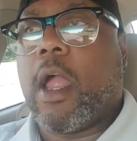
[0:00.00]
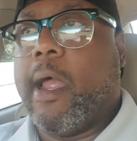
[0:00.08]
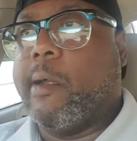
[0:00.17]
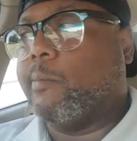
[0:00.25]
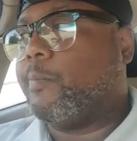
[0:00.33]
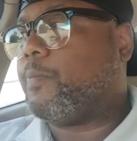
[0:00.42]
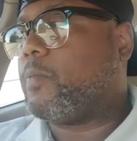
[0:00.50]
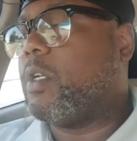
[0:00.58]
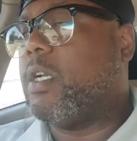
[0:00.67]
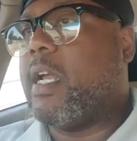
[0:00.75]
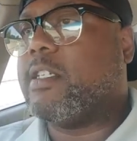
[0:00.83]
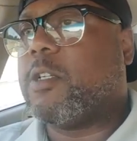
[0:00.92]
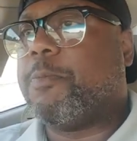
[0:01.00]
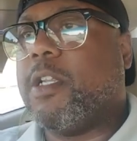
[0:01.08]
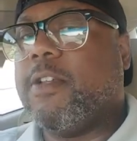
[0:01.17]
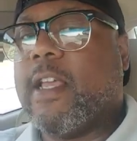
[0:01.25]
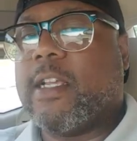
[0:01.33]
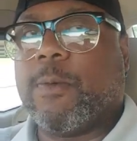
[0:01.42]
Um, and I just
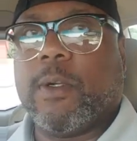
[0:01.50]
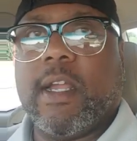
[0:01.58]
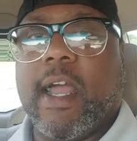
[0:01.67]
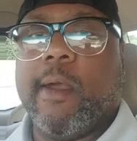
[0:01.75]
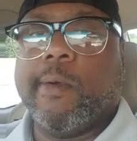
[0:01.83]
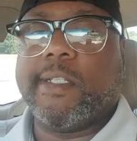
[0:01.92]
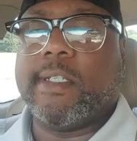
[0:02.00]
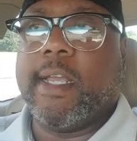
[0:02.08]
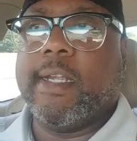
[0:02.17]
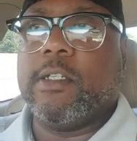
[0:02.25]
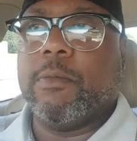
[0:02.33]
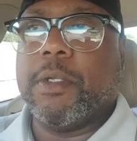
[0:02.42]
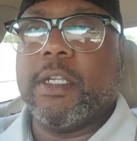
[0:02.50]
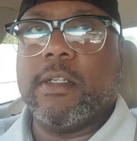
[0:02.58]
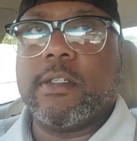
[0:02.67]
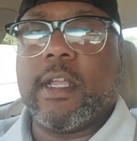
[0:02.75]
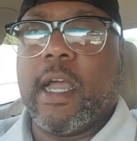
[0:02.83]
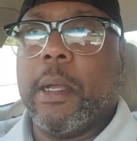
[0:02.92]
believe that's what God was saying to me.
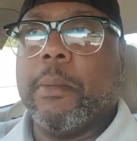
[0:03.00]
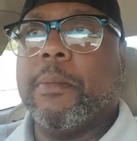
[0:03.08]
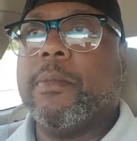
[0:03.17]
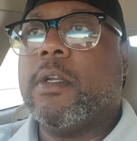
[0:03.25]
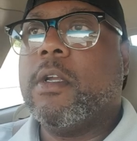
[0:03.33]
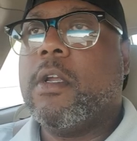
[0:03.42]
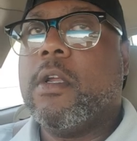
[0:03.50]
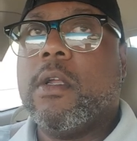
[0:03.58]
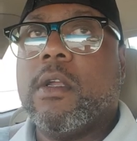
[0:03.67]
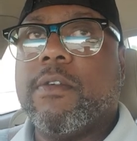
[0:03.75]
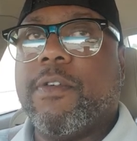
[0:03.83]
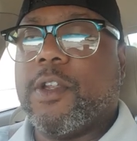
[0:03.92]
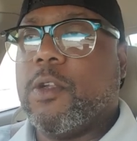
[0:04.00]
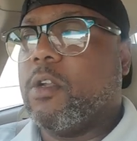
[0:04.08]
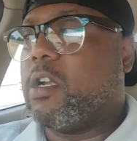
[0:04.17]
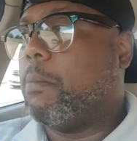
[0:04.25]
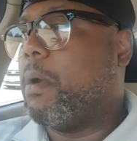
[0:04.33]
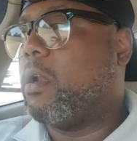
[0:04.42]
It's time for you
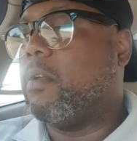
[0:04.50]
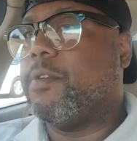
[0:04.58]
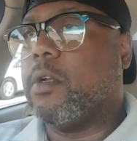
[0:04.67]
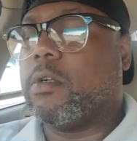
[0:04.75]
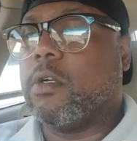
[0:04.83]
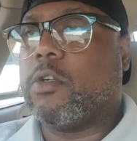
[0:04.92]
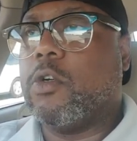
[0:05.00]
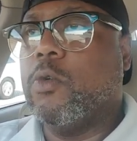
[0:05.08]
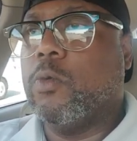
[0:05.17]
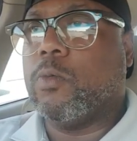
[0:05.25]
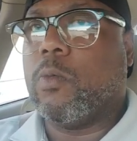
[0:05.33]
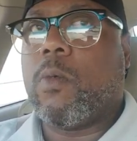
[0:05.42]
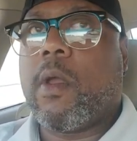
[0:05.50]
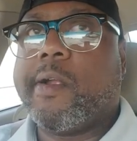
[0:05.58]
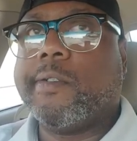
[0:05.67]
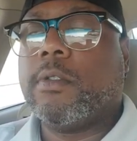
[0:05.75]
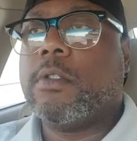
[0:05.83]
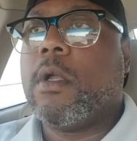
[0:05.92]
to come out of your cocoon.
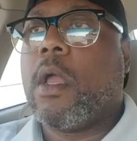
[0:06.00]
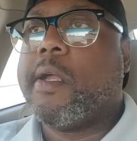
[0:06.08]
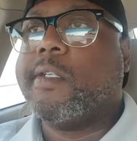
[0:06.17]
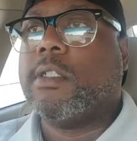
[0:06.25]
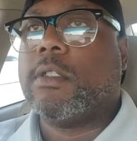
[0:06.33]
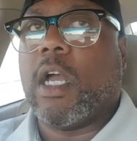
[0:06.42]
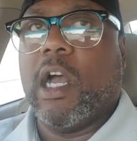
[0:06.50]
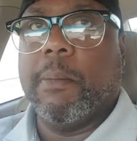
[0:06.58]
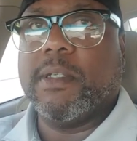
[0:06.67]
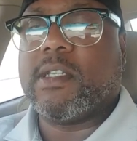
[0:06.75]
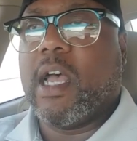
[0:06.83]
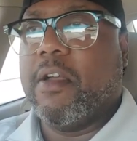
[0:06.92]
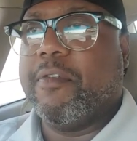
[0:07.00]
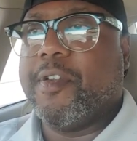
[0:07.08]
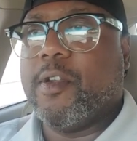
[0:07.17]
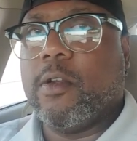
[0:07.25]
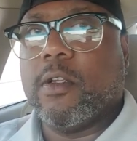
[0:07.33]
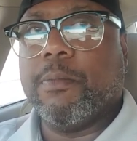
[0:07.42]
Um, it's time
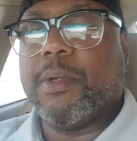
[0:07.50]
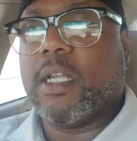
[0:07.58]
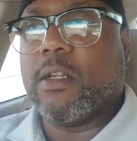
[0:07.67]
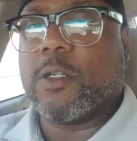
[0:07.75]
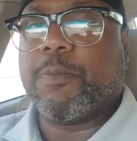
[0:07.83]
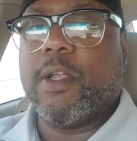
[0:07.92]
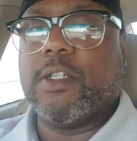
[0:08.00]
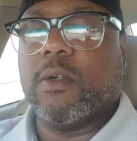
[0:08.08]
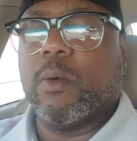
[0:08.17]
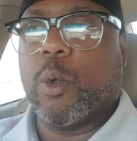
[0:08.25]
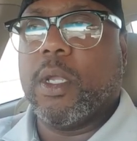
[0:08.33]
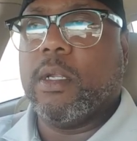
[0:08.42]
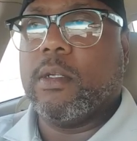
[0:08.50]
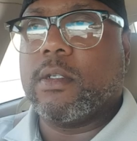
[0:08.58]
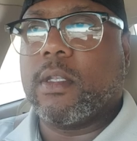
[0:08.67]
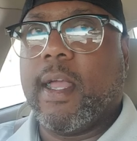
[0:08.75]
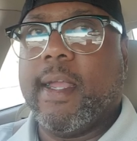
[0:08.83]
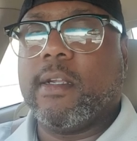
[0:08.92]
for you to begin to spread your
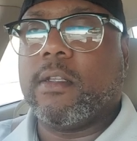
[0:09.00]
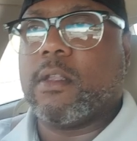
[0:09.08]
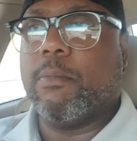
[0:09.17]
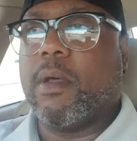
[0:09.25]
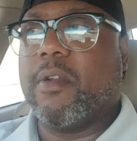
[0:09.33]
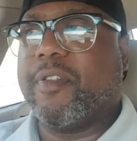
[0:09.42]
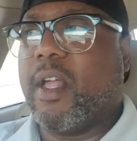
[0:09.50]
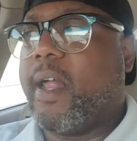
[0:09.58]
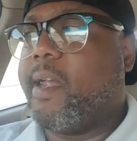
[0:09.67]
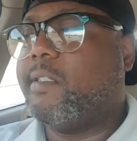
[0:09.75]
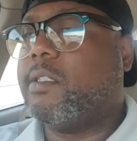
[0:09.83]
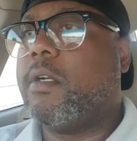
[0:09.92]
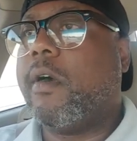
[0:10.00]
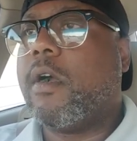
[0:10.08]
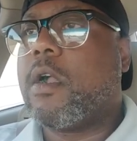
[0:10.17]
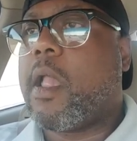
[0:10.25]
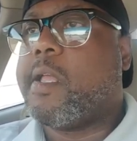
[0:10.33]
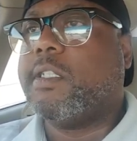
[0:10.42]
wings like the butterfly.
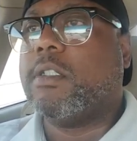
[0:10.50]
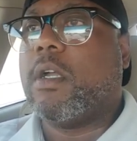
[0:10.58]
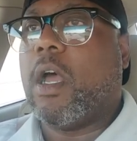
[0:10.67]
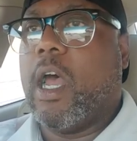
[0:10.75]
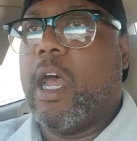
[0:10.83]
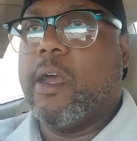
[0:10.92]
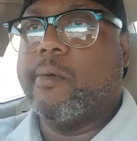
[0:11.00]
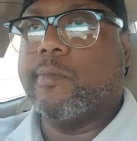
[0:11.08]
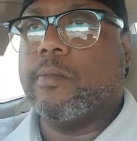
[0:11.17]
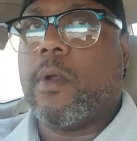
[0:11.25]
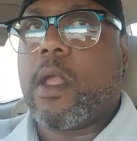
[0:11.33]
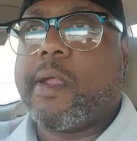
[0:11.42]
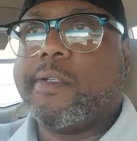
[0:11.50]
Um,